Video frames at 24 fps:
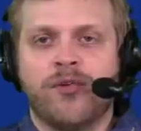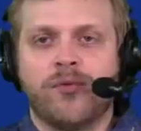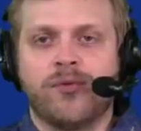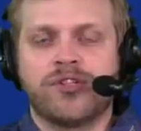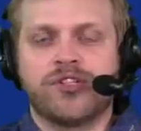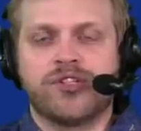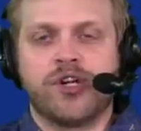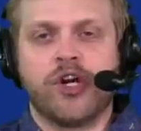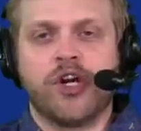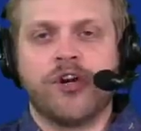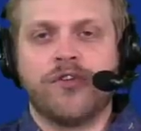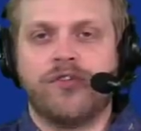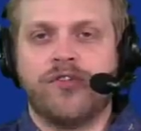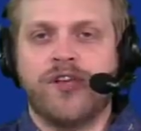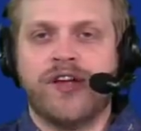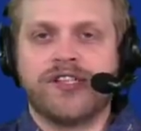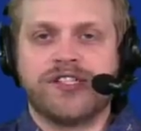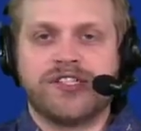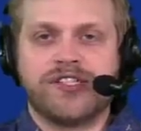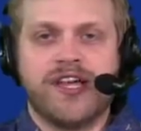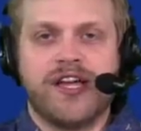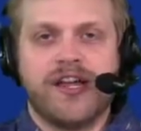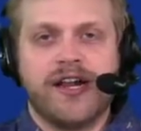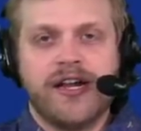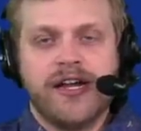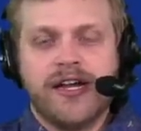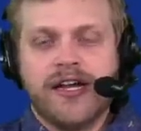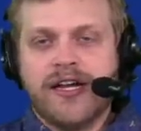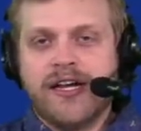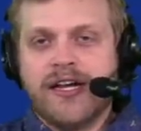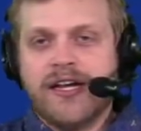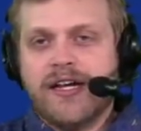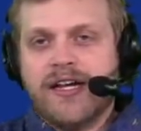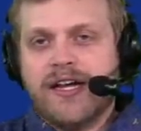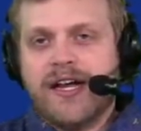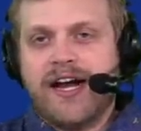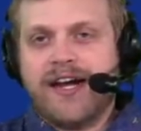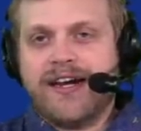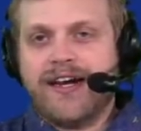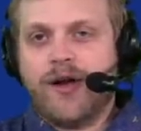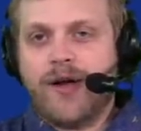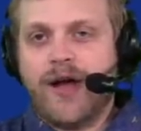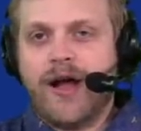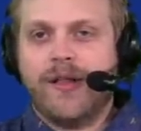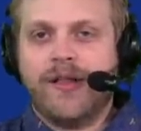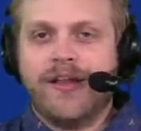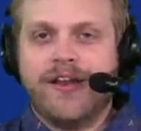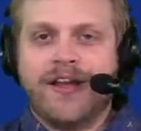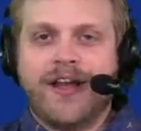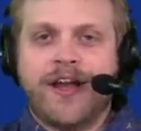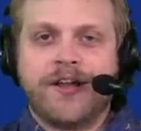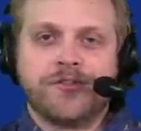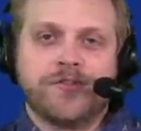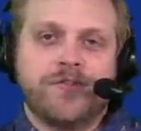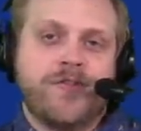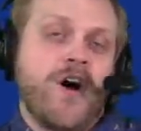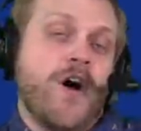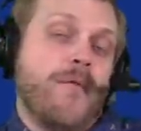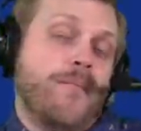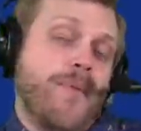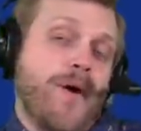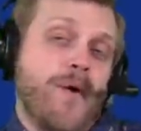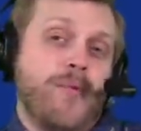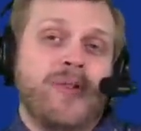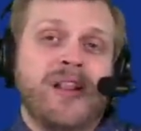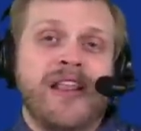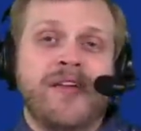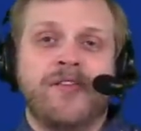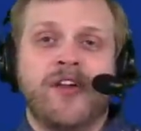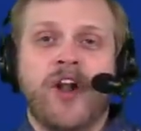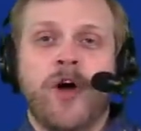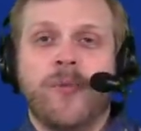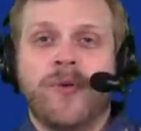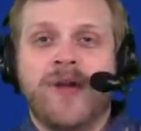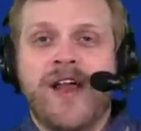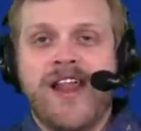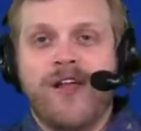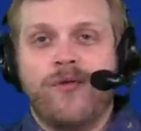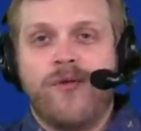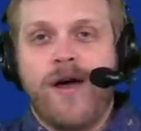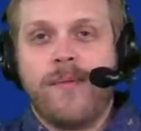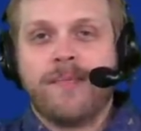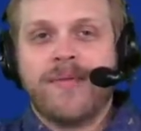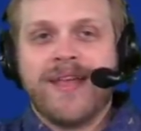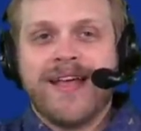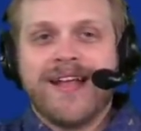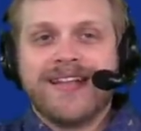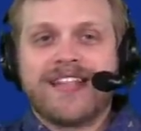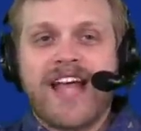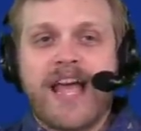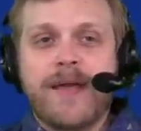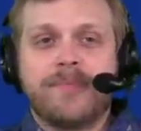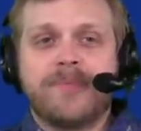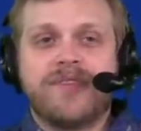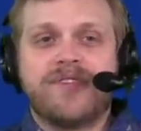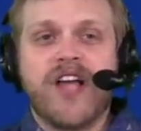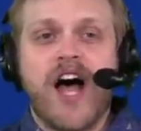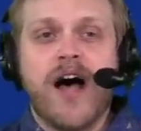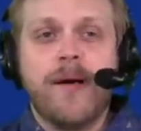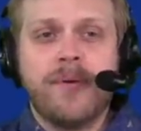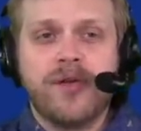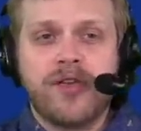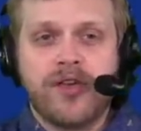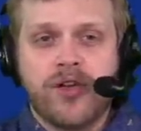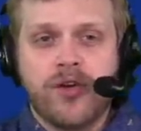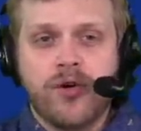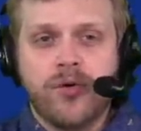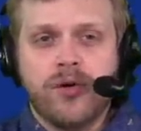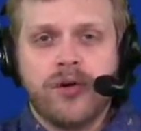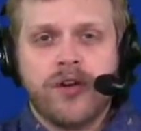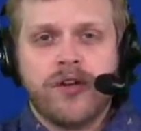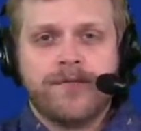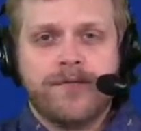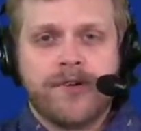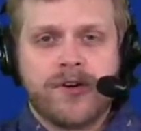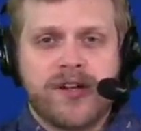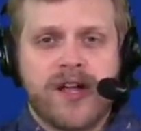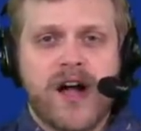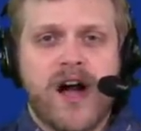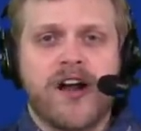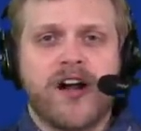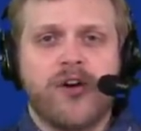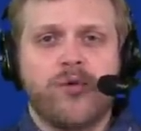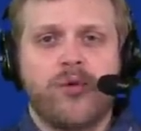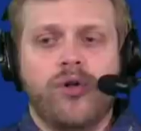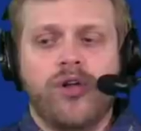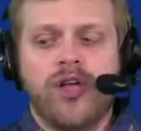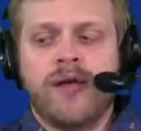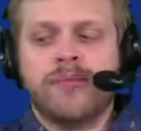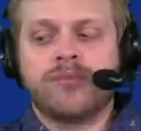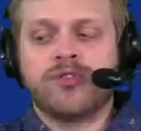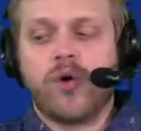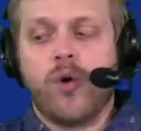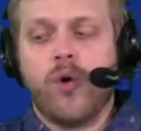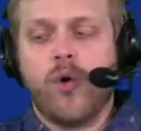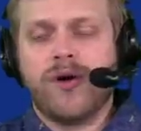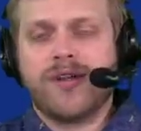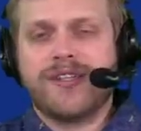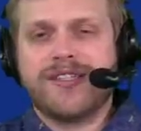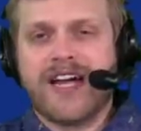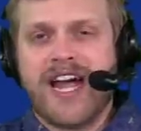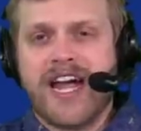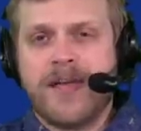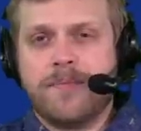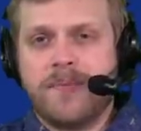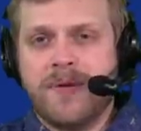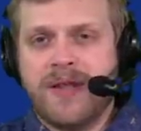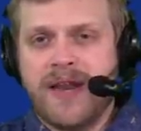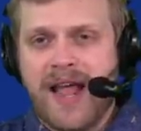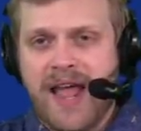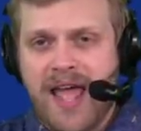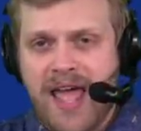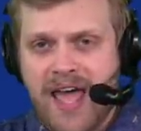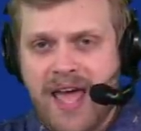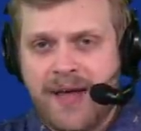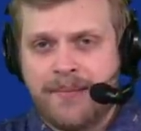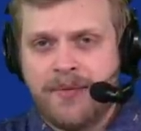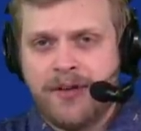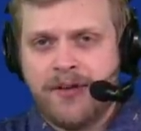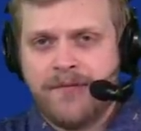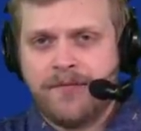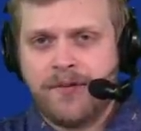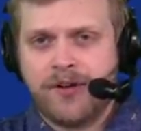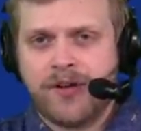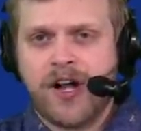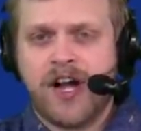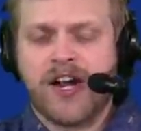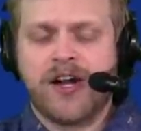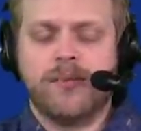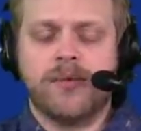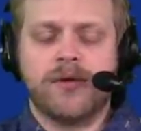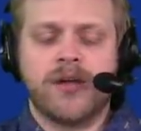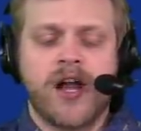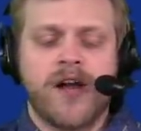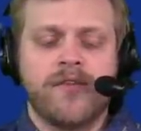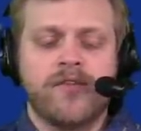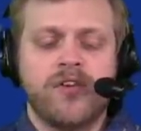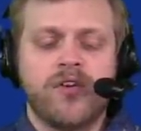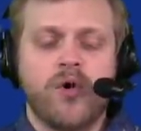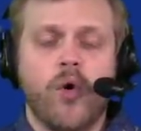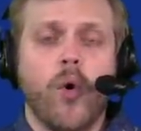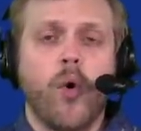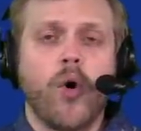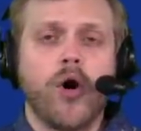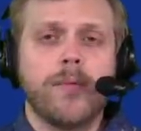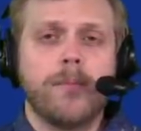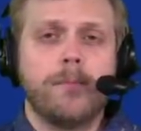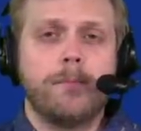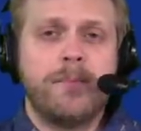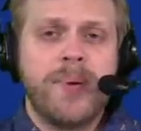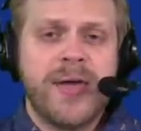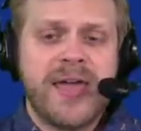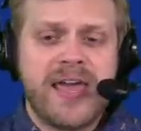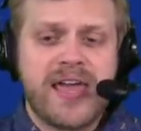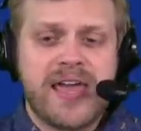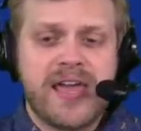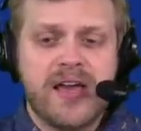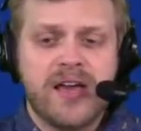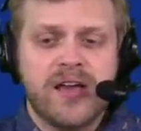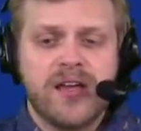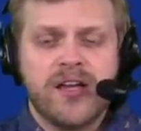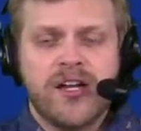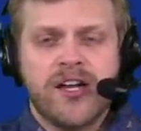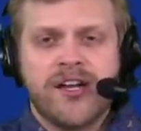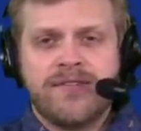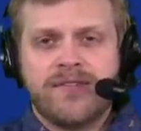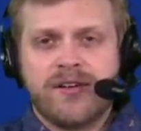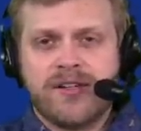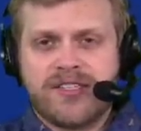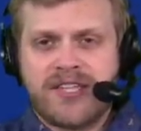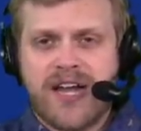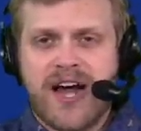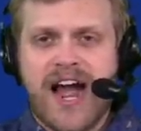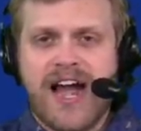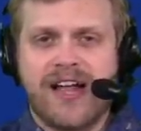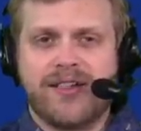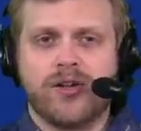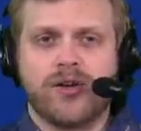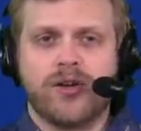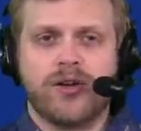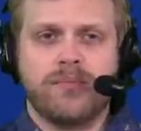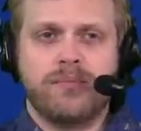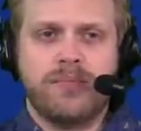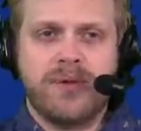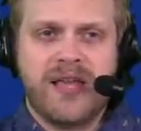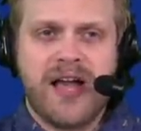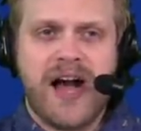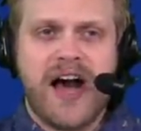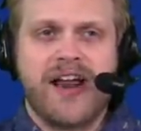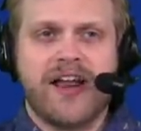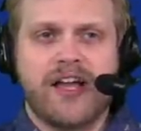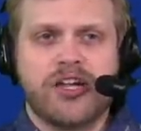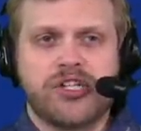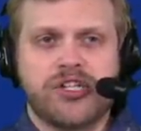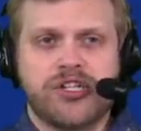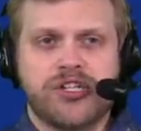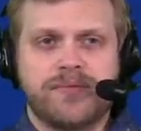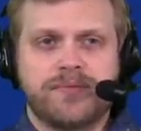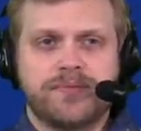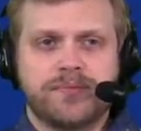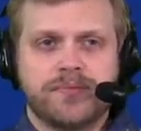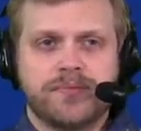the reserve list, and I know how a lot of you guys will vote, but we'll leave it open anyway. Type W for Connor Williams, or type in M for Connor McGovern, or B for Tyler Biadasz.